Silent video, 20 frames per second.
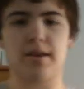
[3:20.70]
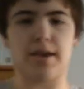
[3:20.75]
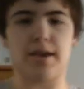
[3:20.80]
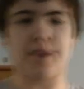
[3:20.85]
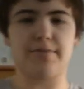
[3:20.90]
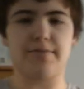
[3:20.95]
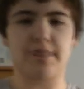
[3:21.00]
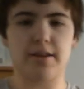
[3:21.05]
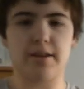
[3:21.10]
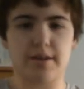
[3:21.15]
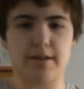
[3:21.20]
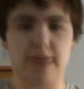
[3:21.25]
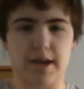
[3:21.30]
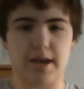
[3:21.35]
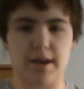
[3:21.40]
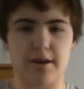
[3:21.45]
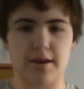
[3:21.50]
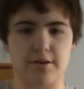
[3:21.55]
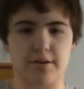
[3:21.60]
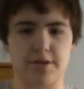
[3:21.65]
in a tight
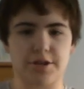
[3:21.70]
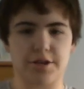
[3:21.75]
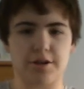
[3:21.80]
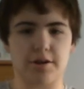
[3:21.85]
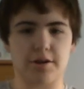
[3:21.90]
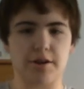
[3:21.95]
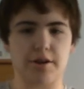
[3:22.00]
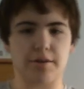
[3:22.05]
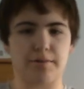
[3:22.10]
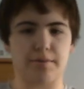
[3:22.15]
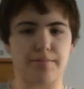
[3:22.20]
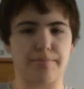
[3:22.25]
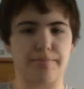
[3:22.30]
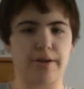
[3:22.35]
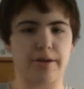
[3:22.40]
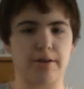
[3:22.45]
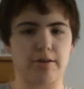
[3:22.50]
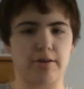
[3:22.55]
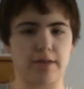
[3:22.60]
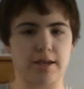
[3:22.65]
undershirt, you can barely
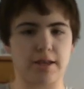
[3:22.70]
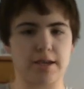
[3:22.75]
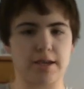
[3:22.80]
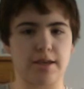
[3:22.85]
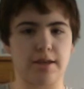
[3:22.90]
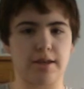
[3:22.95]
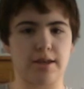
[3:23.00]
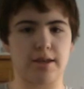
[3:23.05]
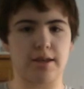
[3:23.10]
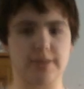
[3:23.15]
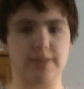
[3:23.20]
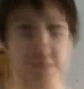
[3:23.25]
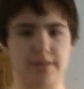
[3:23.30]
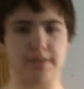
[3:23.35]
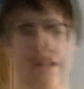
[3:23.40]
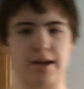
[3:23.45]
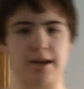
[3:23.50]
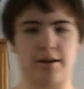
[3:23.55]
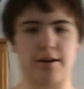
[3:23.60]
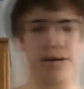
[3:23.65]
tell that it's
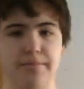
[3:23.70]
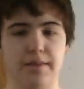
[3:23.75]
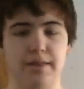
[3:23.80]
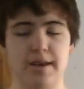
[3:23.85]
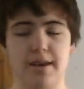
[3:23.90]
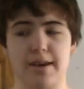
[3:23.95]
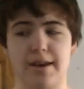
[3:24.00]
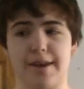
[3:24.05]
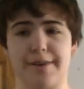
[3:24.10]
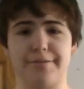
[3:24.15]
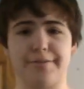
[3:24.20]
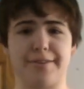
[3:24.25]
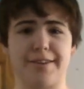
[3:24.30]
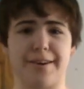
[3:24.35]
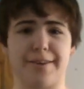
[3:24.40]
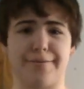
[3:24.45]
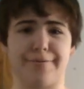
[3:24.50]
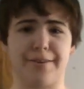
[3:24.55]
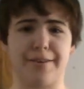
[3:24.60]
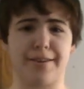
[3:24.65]
there. I would
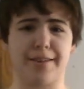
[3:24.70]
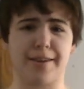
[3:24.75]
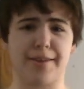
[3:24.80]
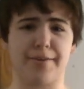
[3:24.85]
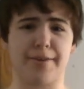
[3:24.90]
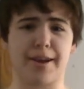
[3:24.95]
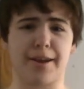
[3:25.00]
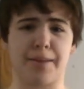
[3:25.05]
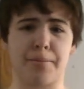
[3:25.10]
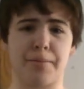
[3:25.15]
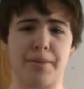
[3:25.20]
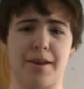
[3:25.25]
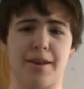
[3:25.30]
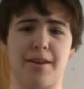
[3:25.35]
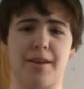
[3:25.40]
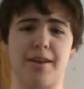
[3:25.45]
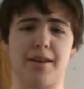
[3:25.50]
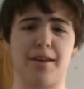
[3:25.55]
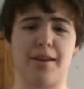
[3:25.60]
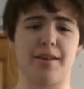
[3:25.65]
definitely recommend
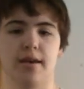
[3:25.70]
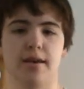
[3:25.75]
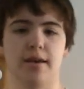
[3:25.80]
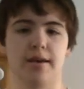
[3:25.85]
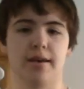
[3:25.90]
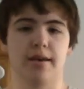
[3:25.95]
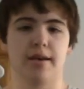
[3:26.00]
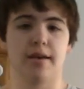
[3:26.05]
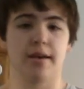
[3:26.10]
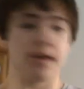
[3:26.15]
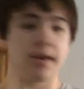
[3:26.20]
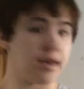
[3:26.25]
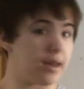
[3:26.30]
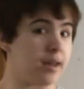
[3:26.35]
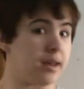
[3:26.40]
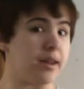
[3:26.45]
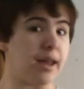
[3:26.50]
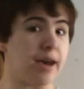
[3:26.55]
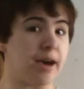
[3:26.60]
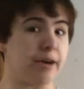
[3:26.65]
it.
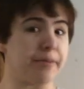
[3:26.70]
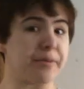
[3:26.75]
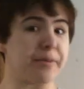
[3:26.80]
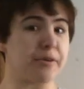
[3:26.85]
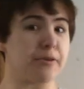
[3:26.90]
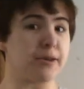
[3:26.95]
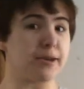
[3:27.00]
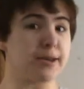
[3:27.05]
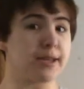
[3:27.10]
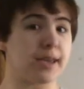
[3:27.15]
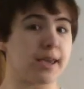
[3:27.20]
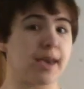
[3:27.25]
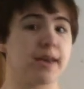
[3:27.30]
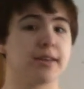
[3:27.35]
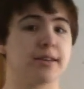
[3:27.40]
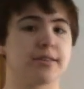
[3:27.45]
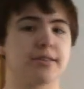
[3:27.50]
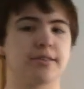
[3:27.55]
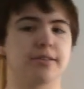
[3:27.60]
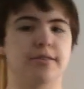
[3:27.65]
Now I'm going to get
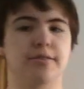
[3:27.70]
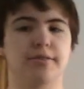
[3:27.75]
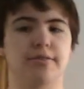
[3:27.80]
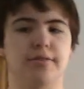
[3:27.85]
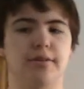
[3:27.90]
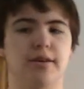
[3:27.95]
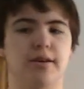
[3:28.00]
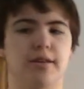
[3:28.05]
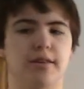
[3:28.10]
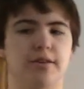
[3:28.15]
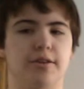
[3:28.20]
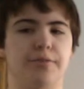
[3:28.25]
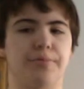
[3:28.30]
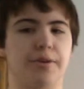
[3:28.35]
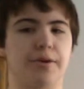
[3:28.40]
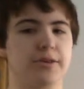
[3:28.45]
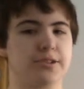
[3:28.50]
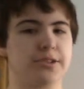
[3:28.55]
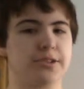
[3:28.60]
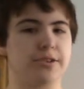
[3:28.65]
to a little
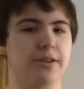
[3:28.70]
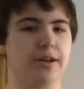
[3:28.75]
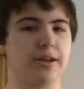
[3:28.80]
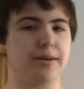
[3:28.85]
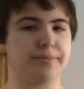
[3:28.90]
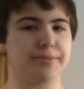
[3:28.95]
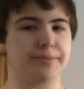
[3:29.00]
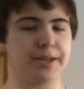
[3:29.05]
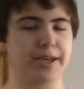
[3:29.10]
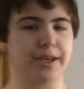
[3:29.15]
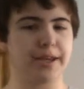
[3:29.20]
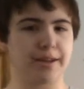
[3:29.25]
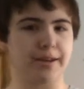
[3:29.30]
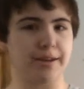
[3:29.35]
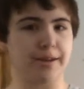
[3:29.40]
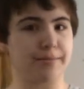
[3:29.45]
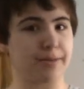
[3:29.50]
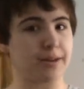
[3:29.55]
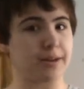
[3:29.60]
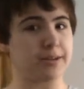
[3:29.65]
personal update and I'm
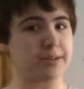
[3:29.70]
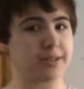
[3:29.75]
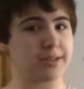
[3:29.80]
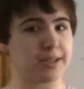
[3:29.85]
gonna sit